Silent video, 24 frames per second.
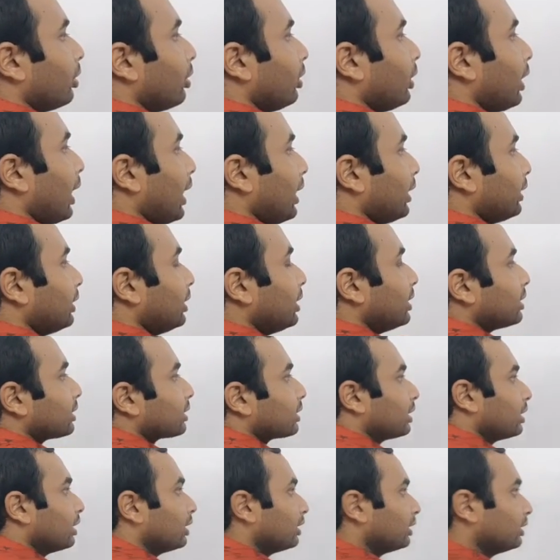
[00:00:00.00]
Like
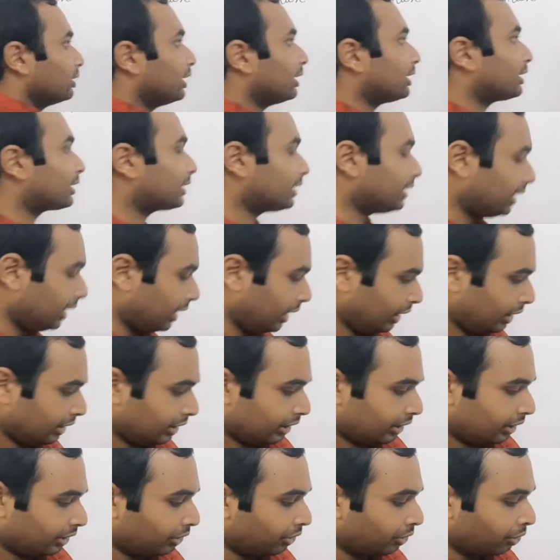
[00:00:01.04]
this. Just
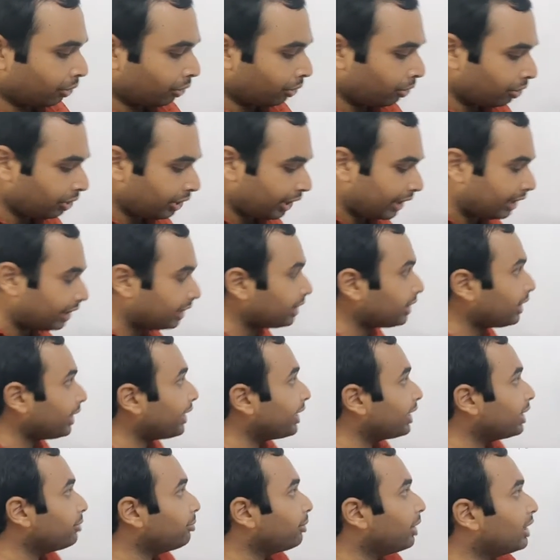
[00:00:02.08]
see, no any
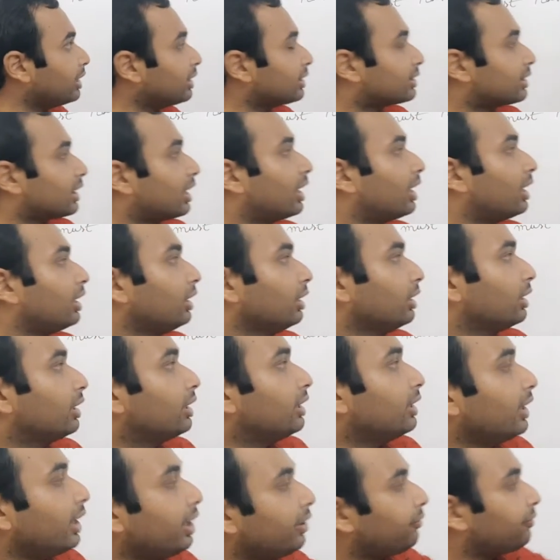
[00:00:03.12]
elements are
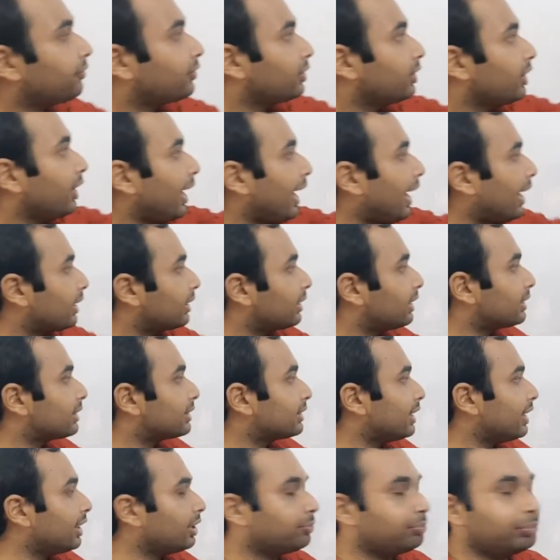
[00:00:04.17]
left at the
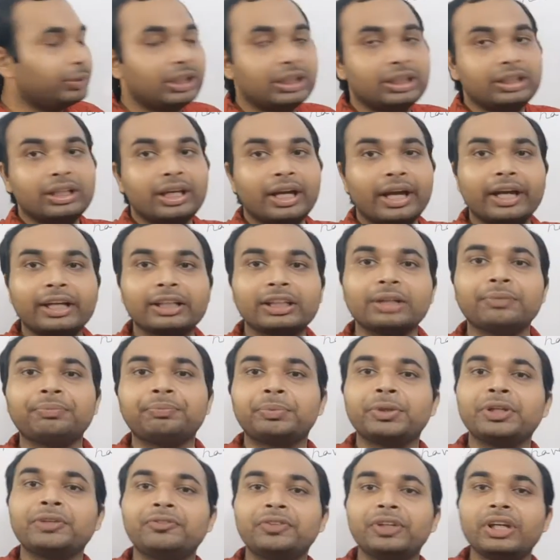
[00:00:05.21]
set B. At the
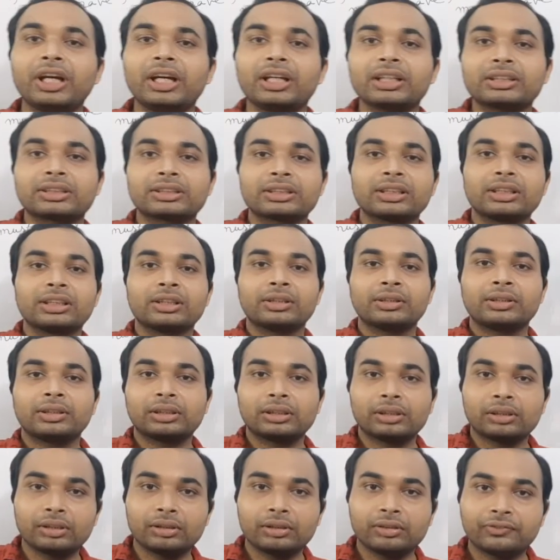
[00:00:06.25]
previous
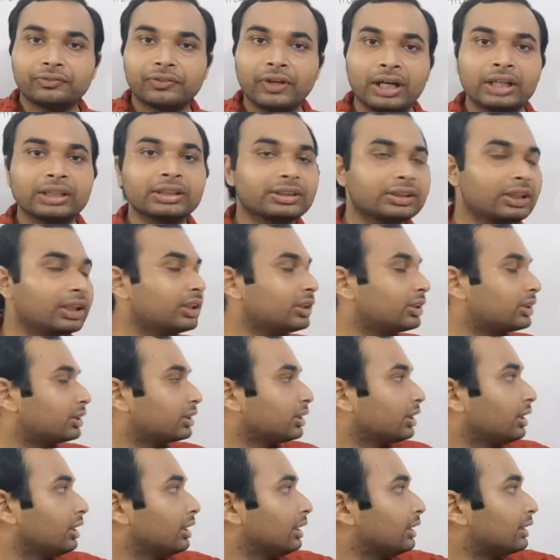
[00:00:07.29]

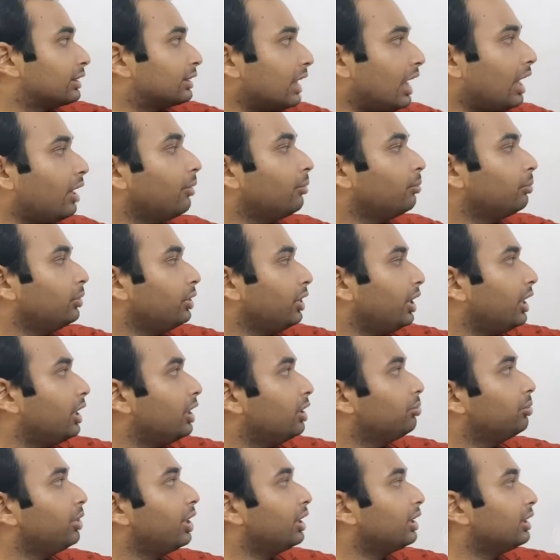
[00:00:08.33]
functions, some
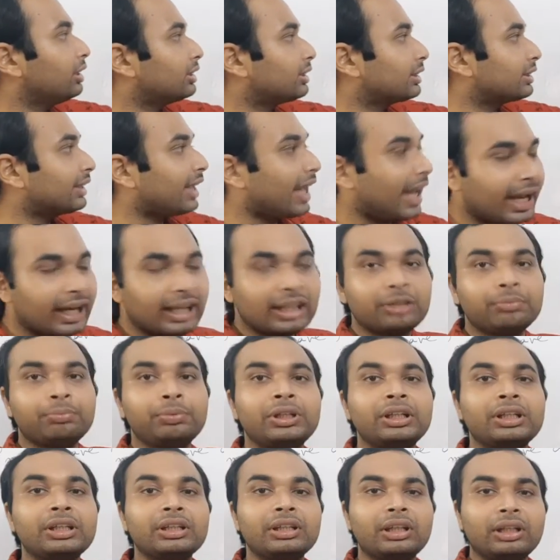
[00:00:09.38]
elements can
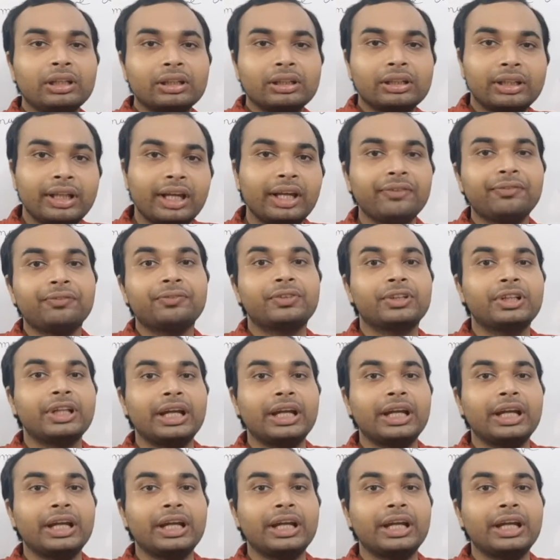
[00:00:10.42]
be left